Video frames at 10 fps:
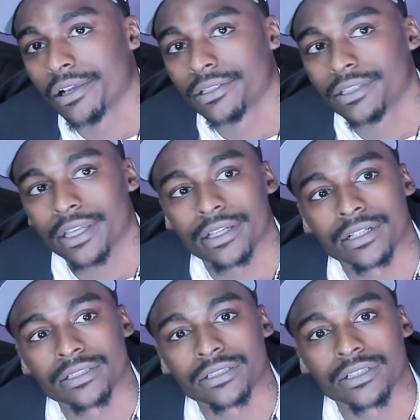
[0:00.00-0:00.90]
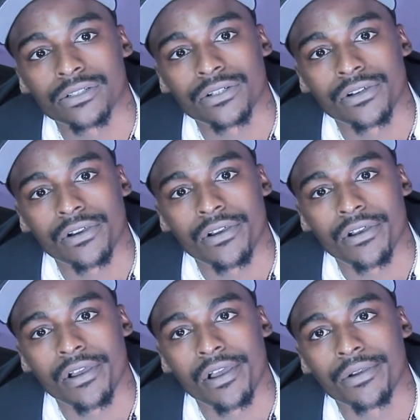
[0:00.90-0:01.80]
Tay Huncho,
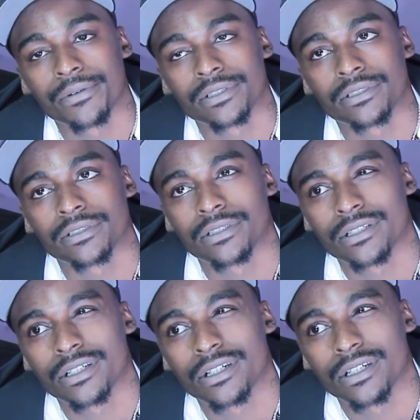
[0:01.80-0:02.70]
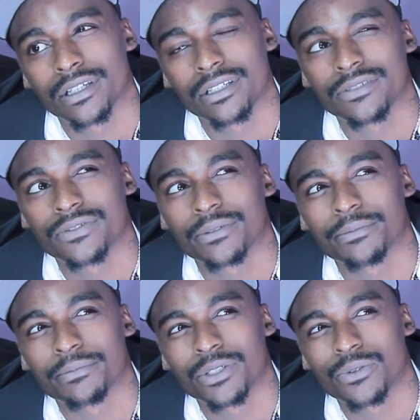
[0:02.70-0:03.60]
which is he's from
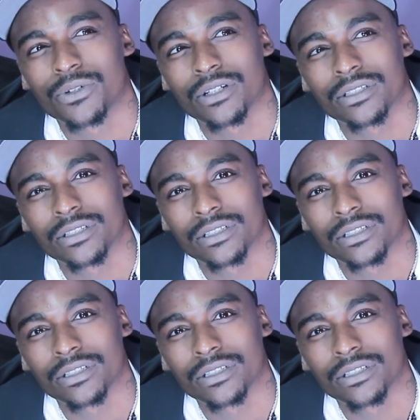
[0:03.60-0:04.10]
Milwaukee.